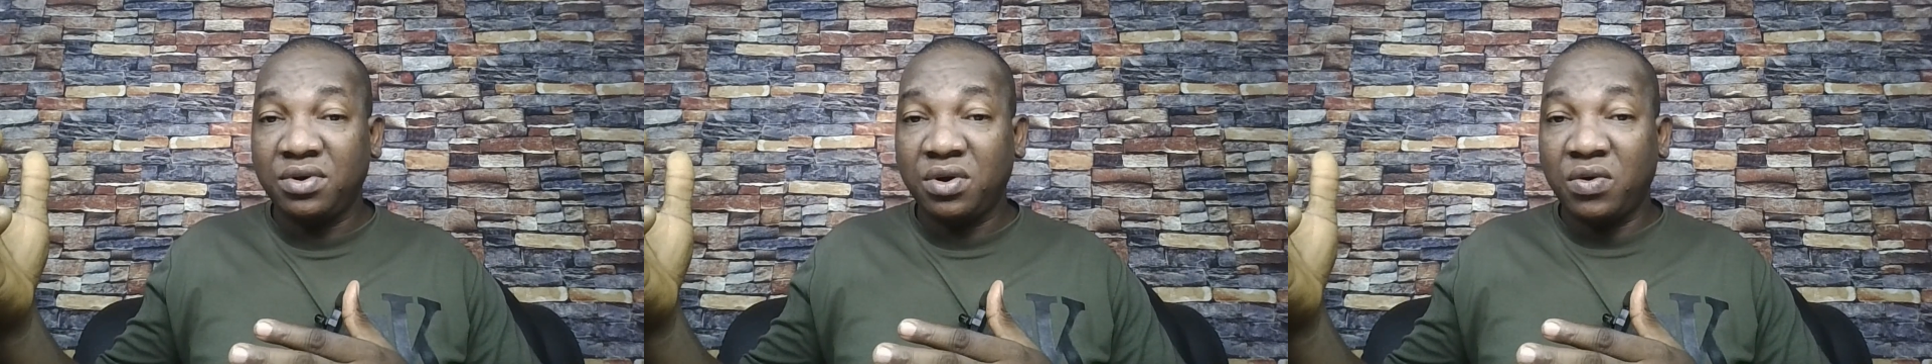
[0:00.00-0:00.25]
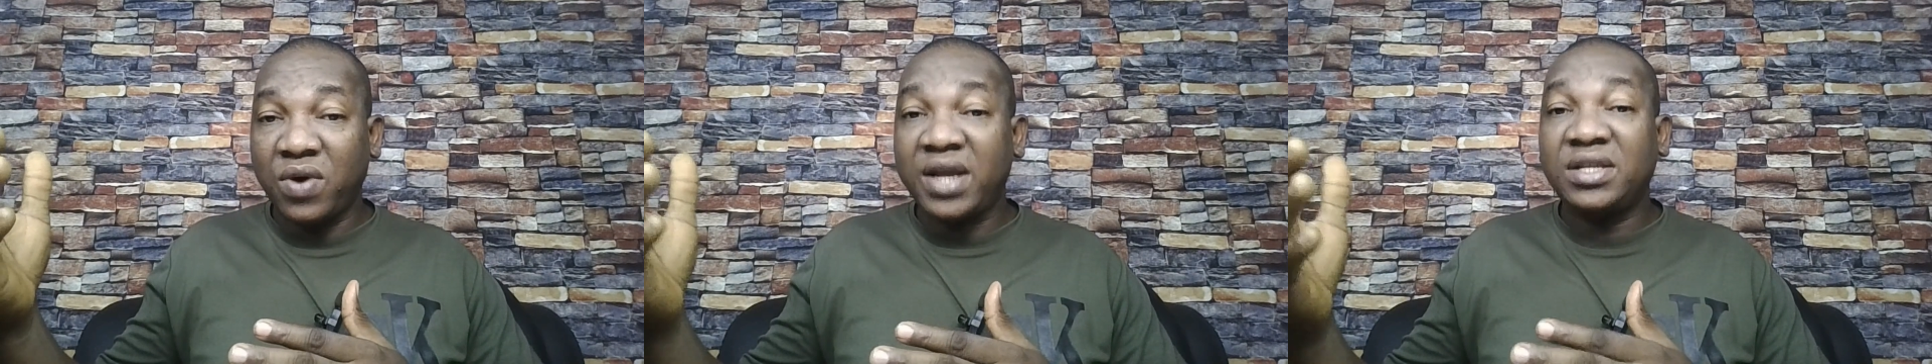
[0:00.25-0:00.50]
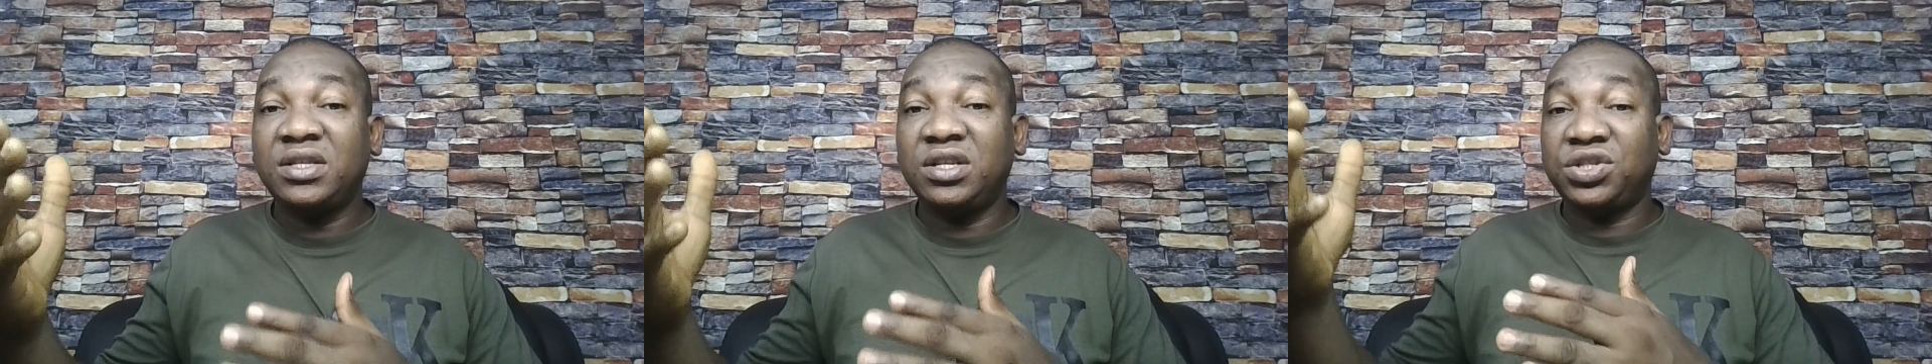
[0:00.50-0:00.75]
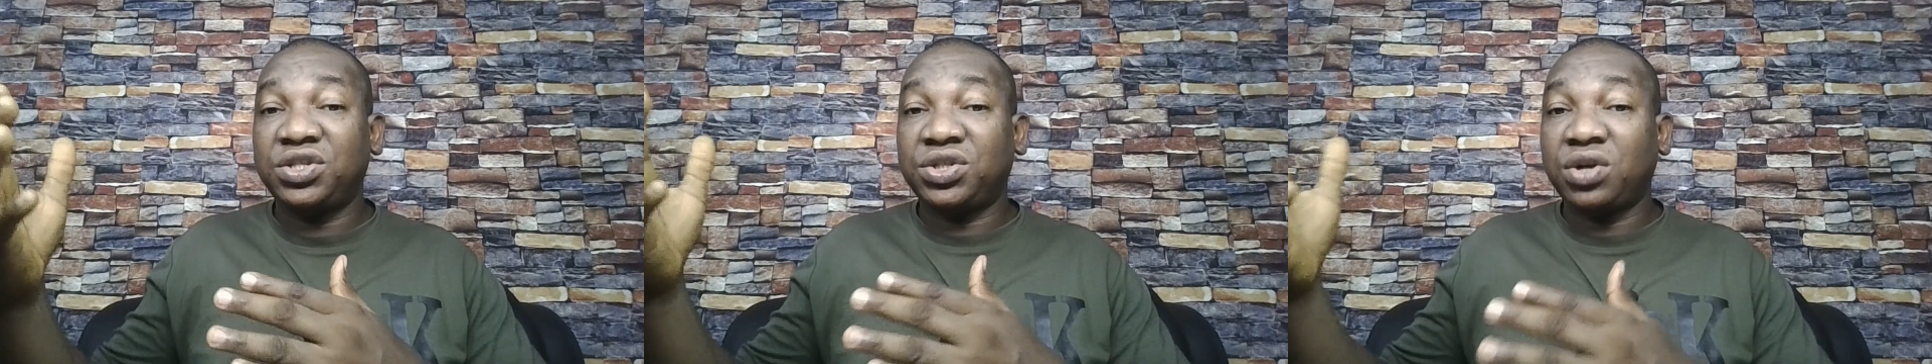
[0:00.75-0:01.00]
all right, the
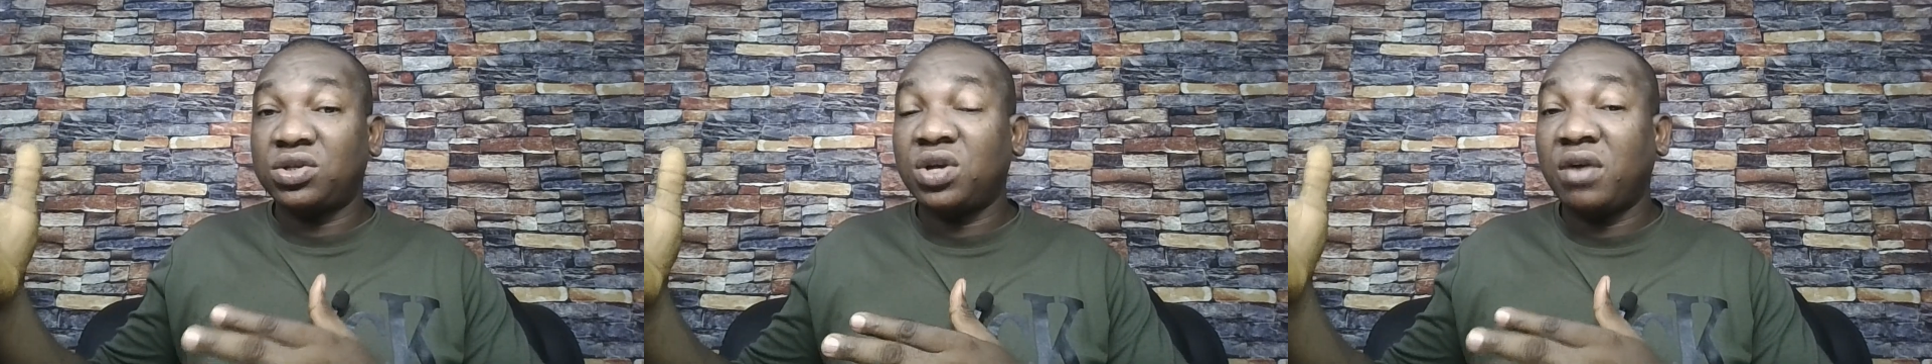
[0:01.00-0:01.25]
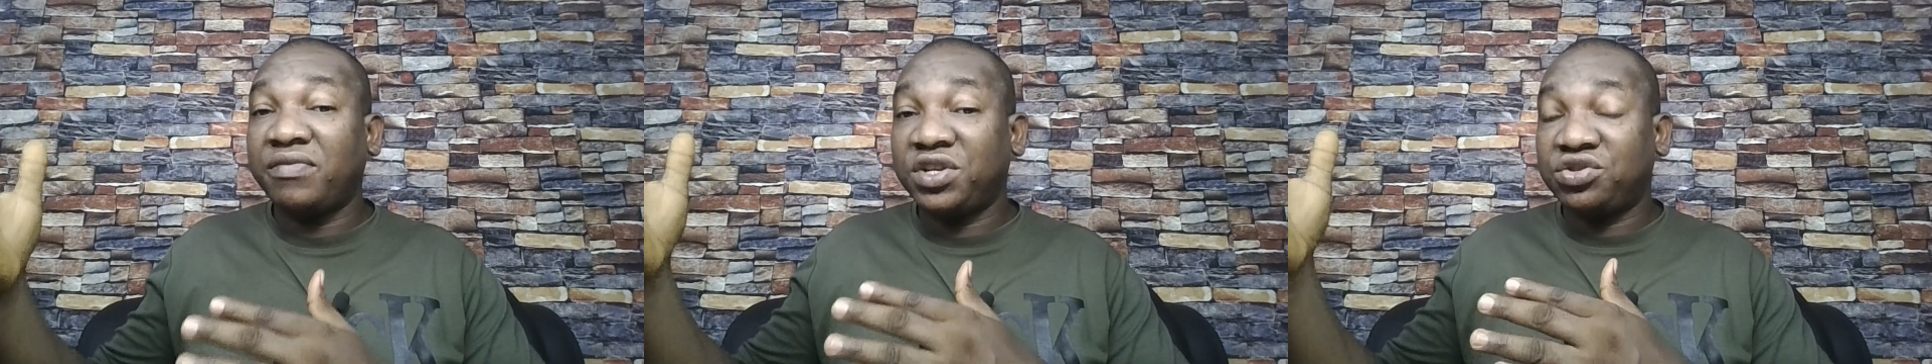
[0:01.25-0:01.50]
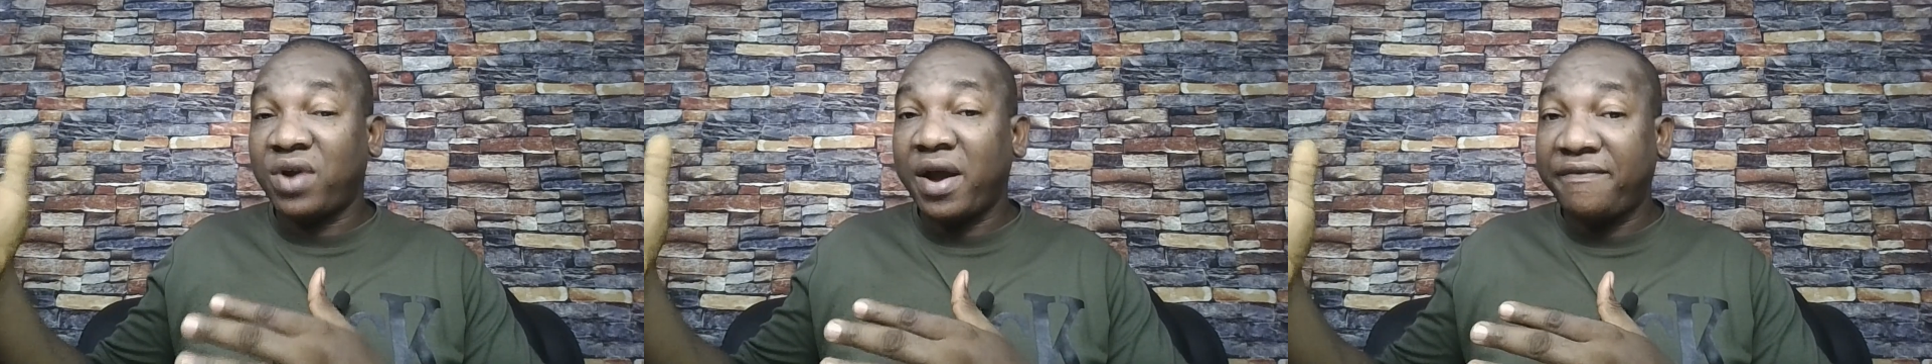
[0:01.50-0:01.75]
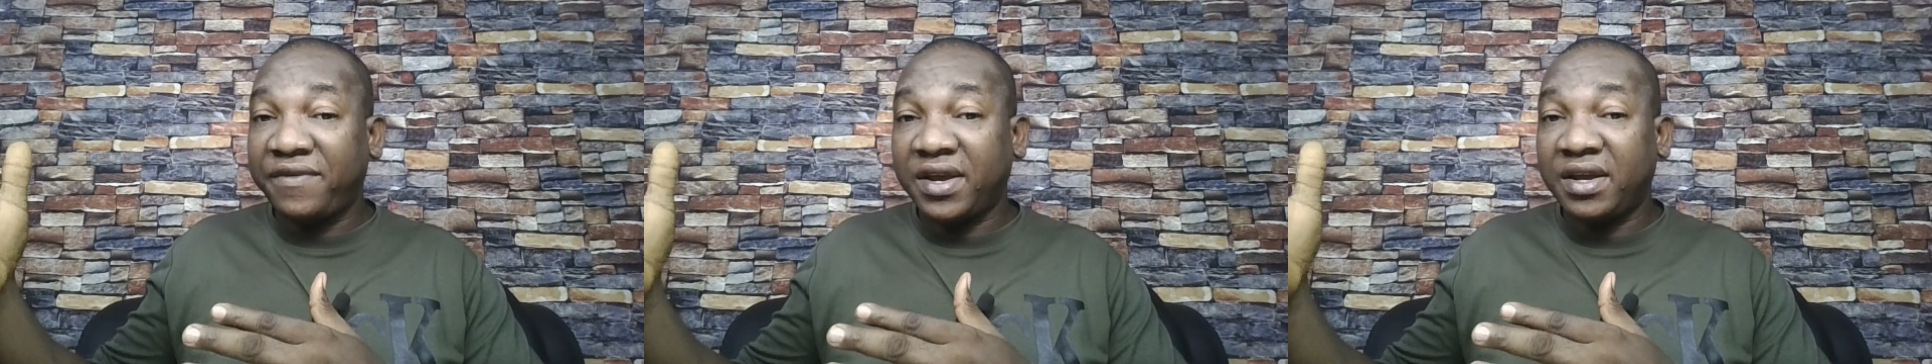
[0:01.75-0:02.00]
source of the
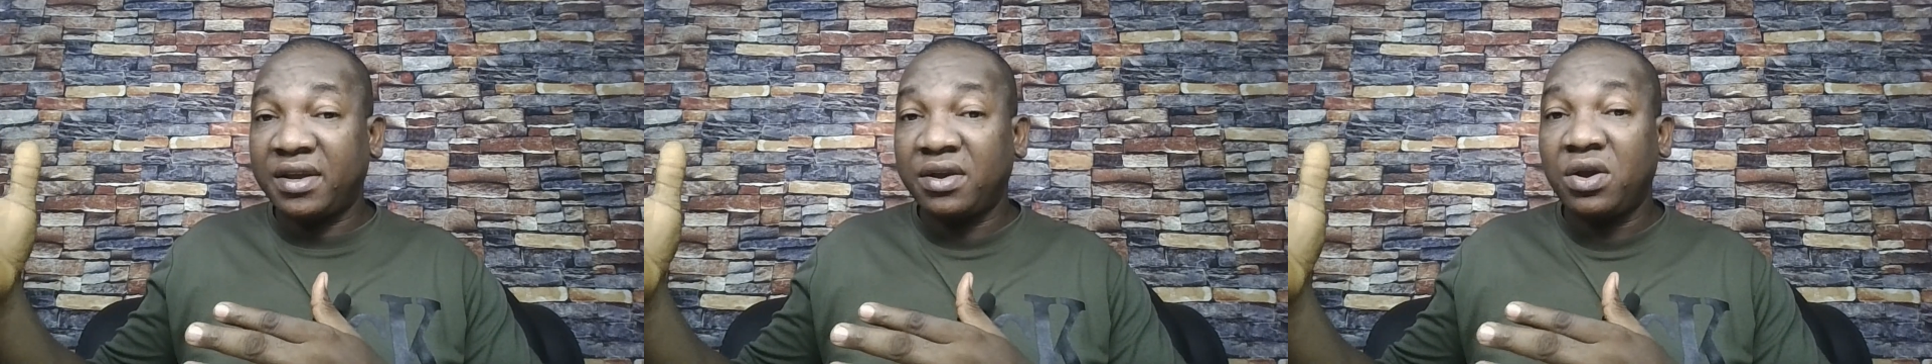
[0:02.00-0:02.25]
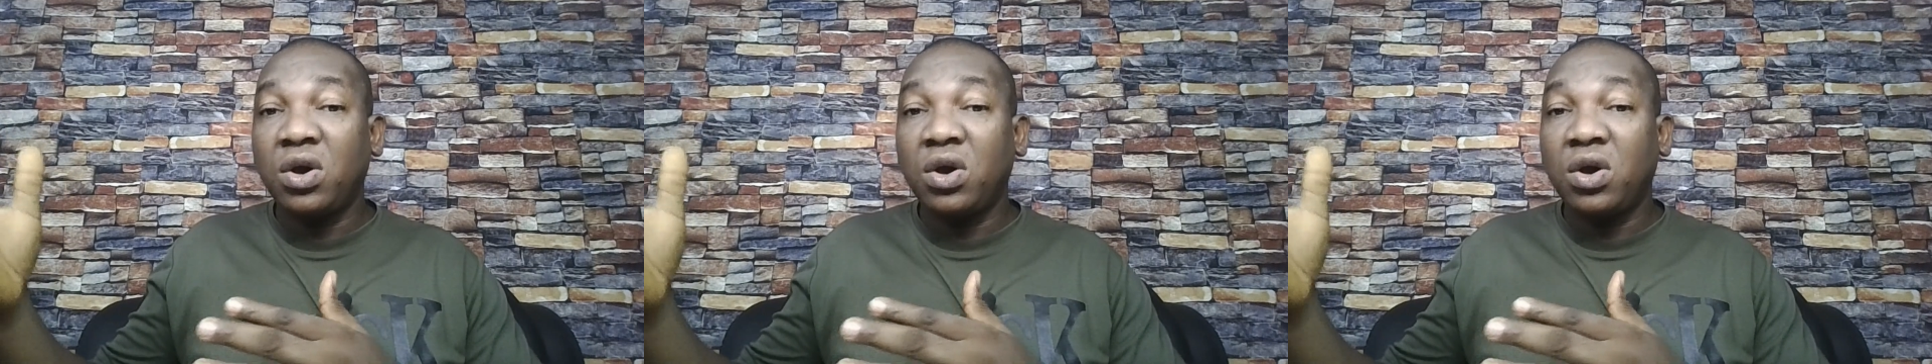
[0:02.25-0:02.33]
traffic,